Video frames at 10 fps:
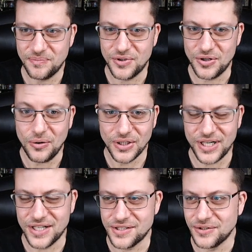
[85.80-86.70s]
coldly
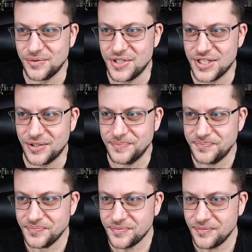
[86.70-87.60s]
hostile to each other.
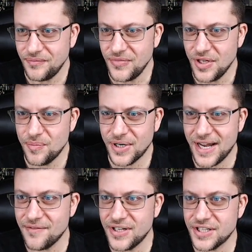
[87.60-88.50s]
But I
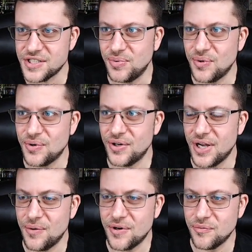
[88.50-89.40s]
haven't
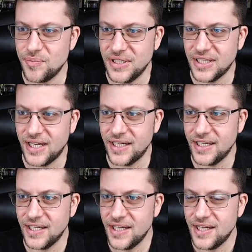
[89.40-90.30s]
explored what it would be
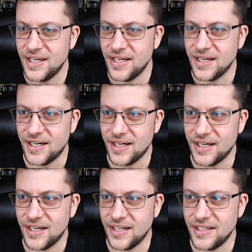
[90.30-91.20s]
like.
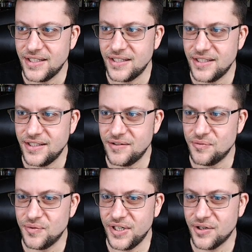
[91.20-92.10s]
A
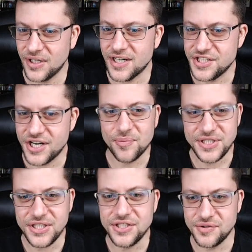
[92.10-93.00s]
lot of
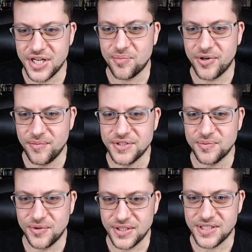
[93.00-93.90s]
JRPGs use that premise,
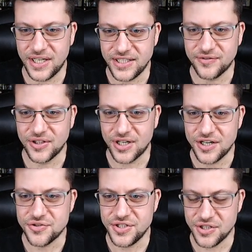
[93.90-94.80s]
where it's like different
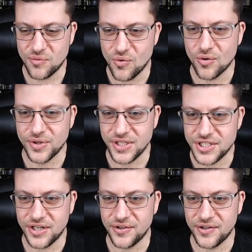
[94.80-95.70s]
countries at war with
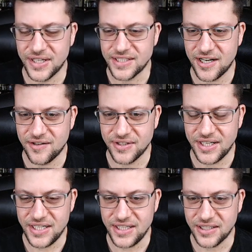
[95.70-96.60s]
each other, and that's kind of
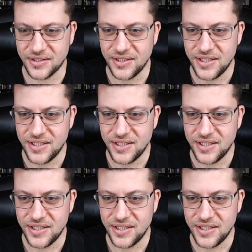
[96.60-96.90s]
a neat little